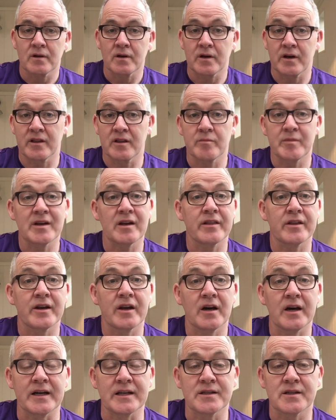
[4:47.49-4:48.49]
And in the middle of the
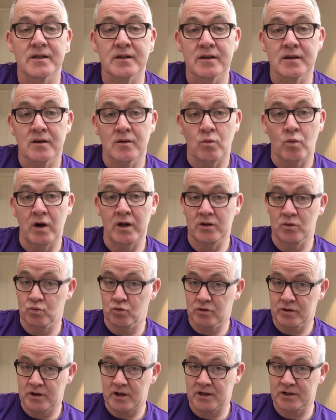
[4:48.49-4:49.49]
night, while the
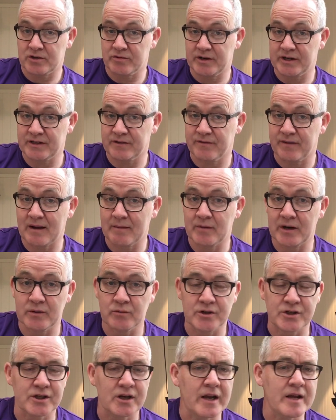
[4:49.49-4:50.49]
woodcutter and his family
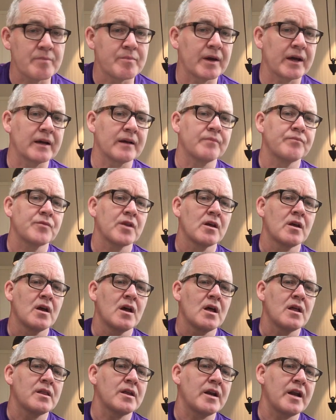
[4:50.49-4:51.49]
were sleeping,
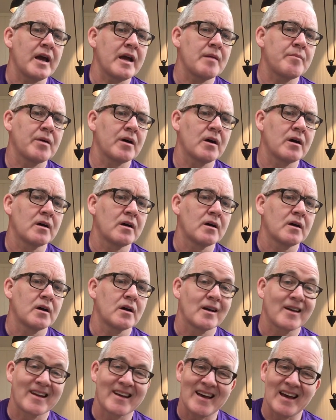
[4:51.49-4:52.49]
the neighbour
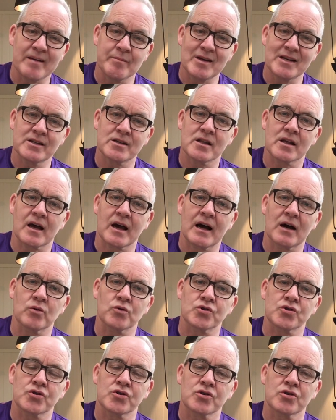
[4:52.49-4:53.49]
came into the
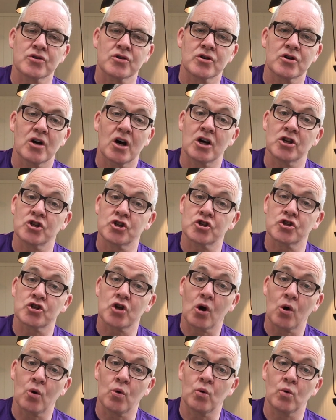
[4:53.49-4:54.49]
house and
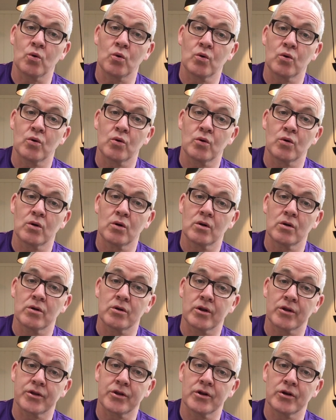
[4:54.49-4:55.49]
stole
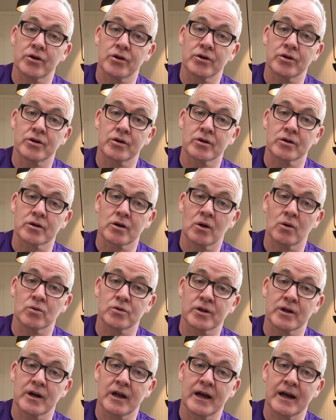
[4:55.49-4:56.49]
the third
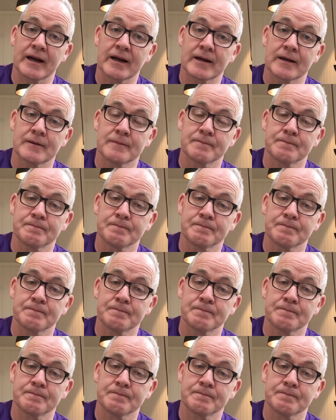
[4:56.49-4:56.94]
golden egg.